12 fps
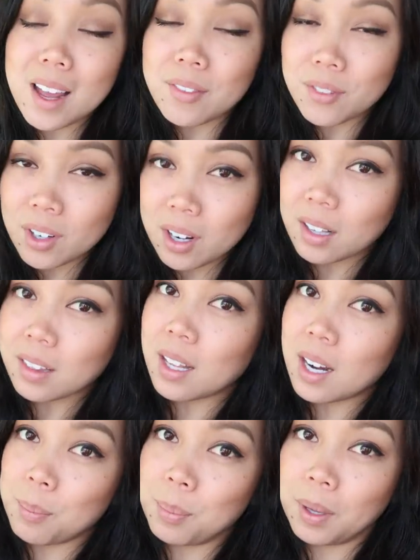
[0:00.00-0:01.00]
I forgot
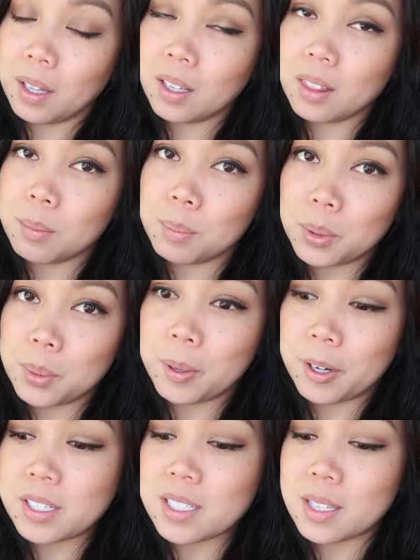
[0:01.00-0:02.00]
that I put the
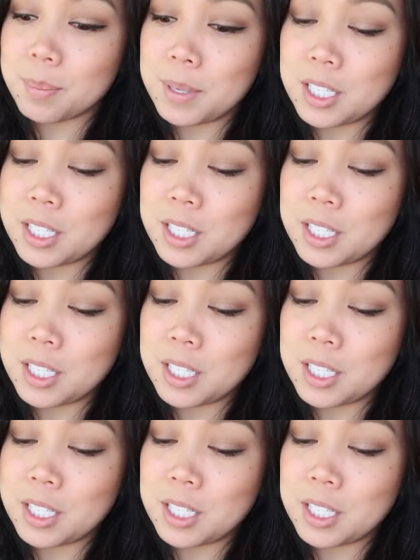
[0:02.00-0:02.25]
blueberries and the